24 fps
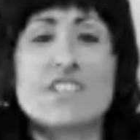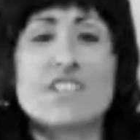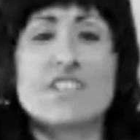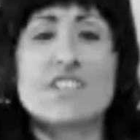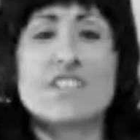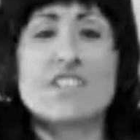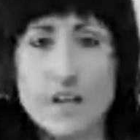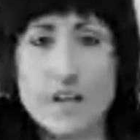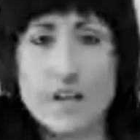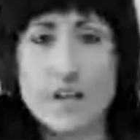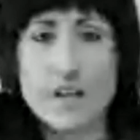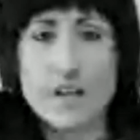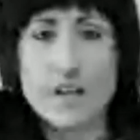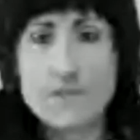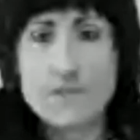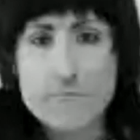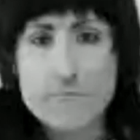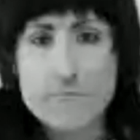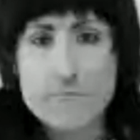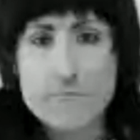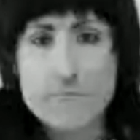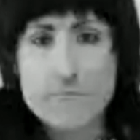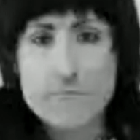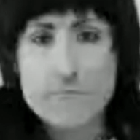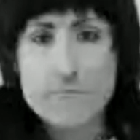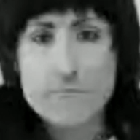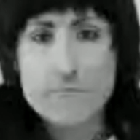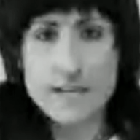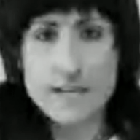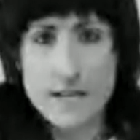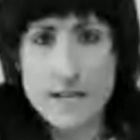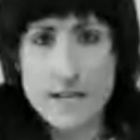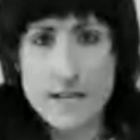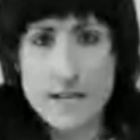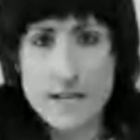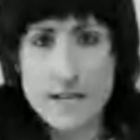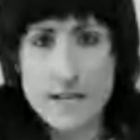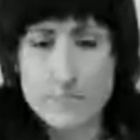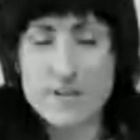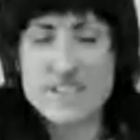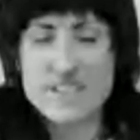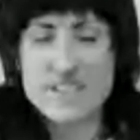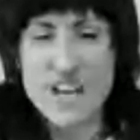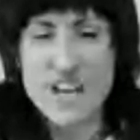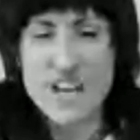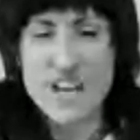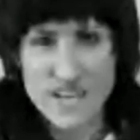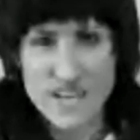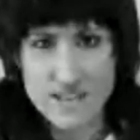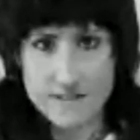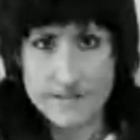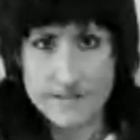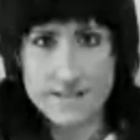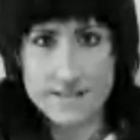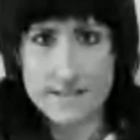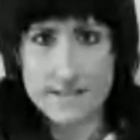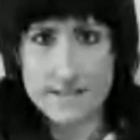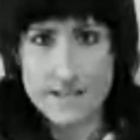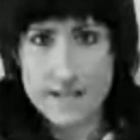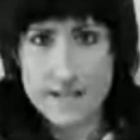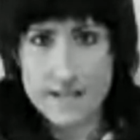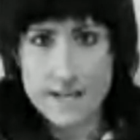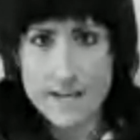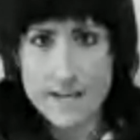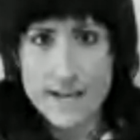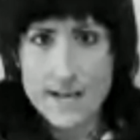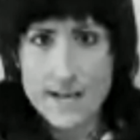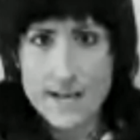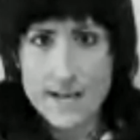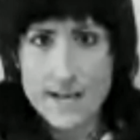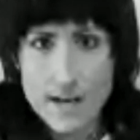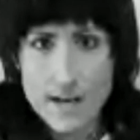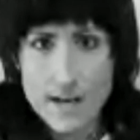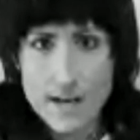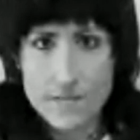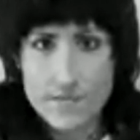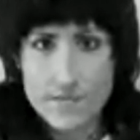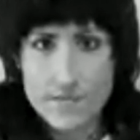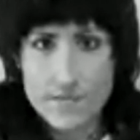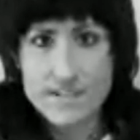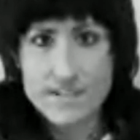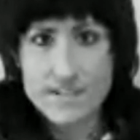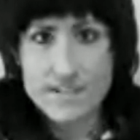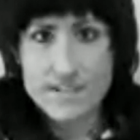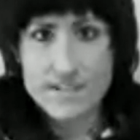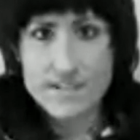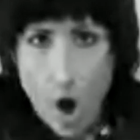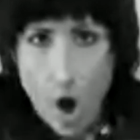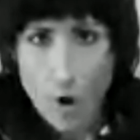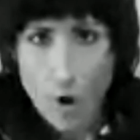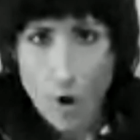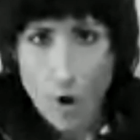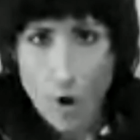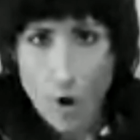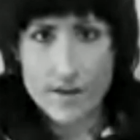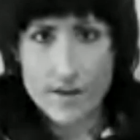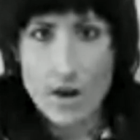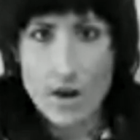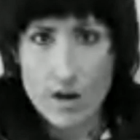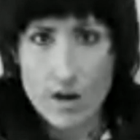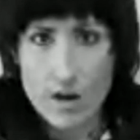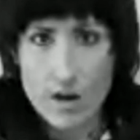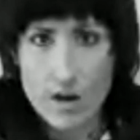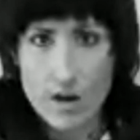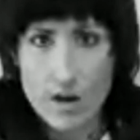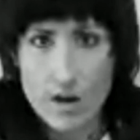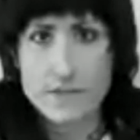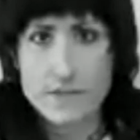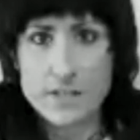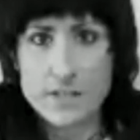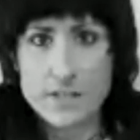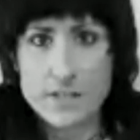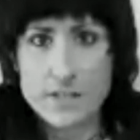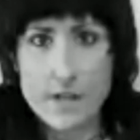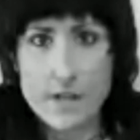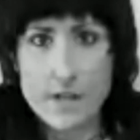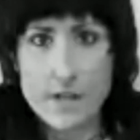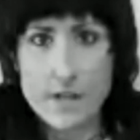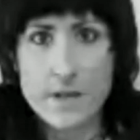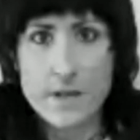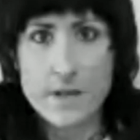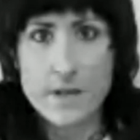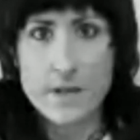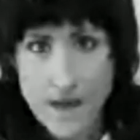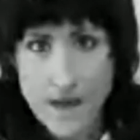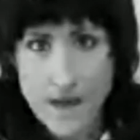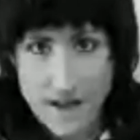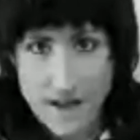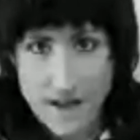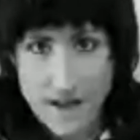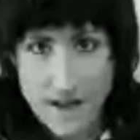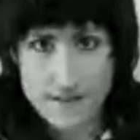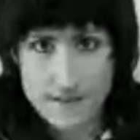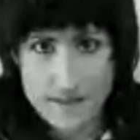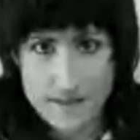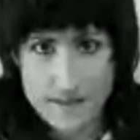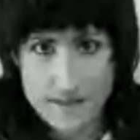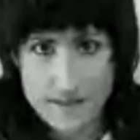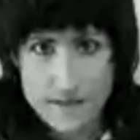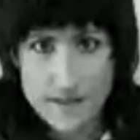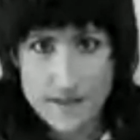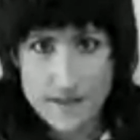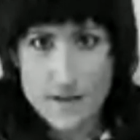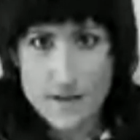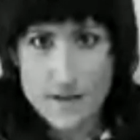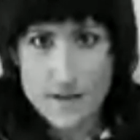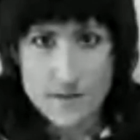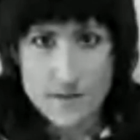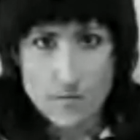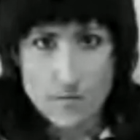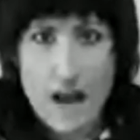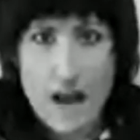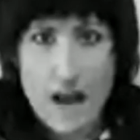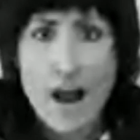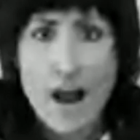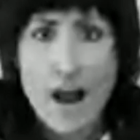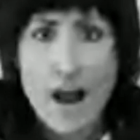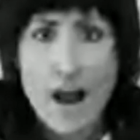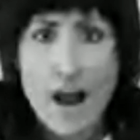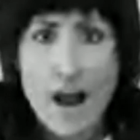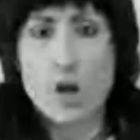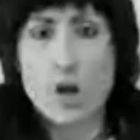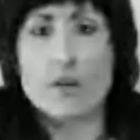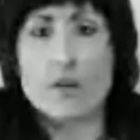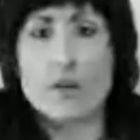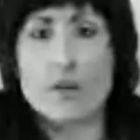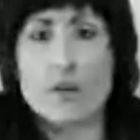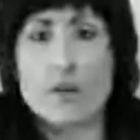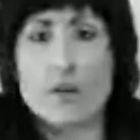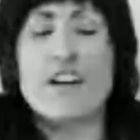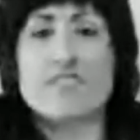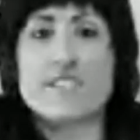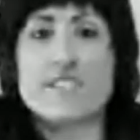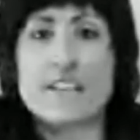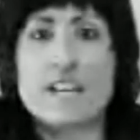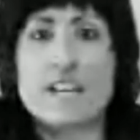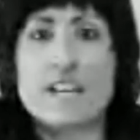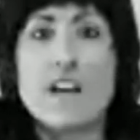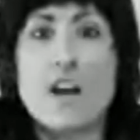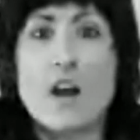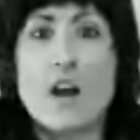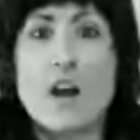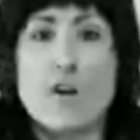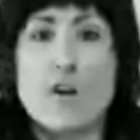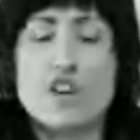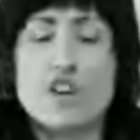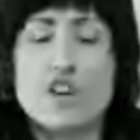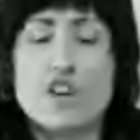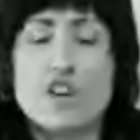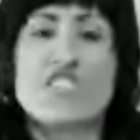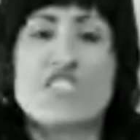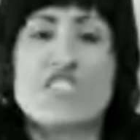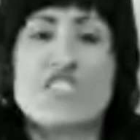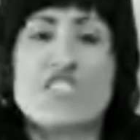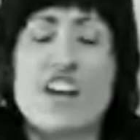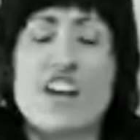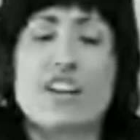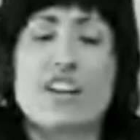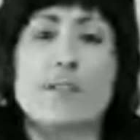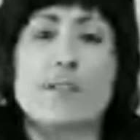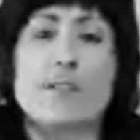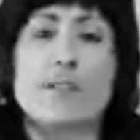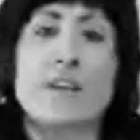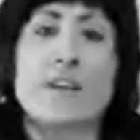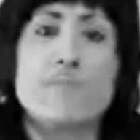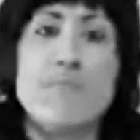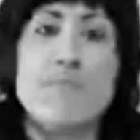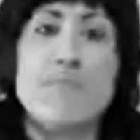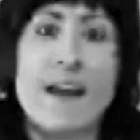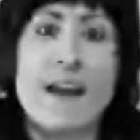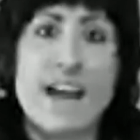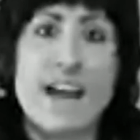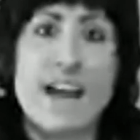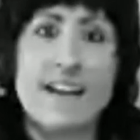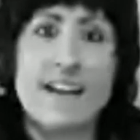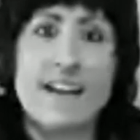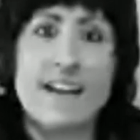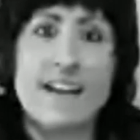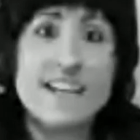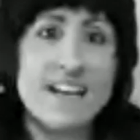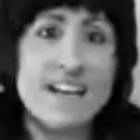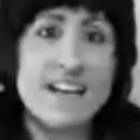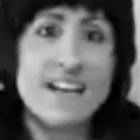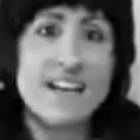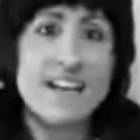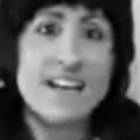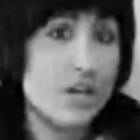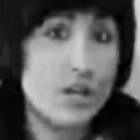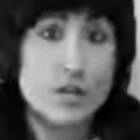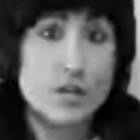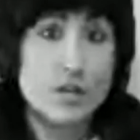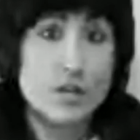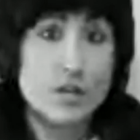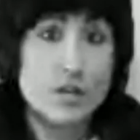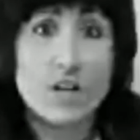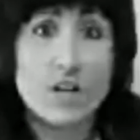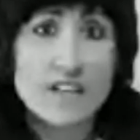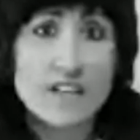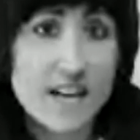let's really get into the meat and potatoes of this hard on WMMA. Ronda Rousey versus Sara